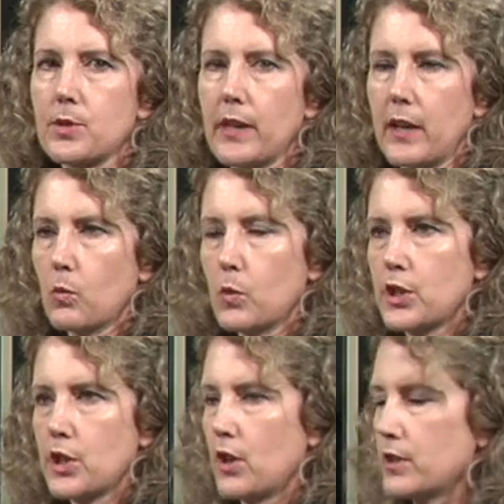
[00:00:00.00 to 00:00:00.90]
you'll get wood
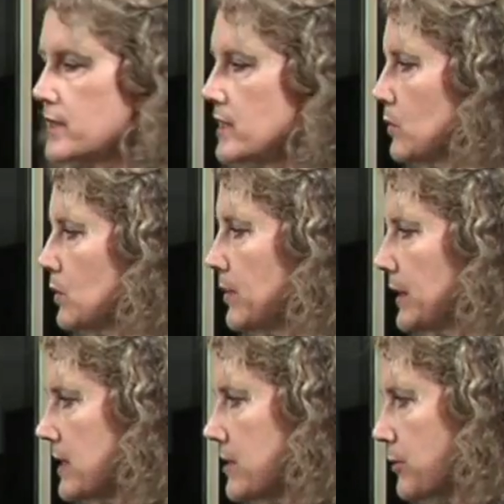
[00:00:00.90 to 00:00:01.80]
knots that will
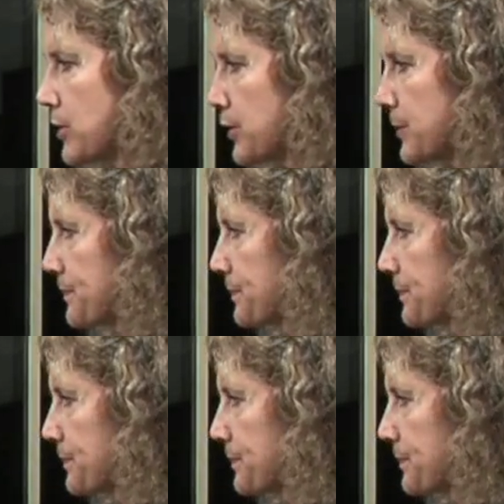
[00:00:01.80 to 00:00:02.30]
bleed through.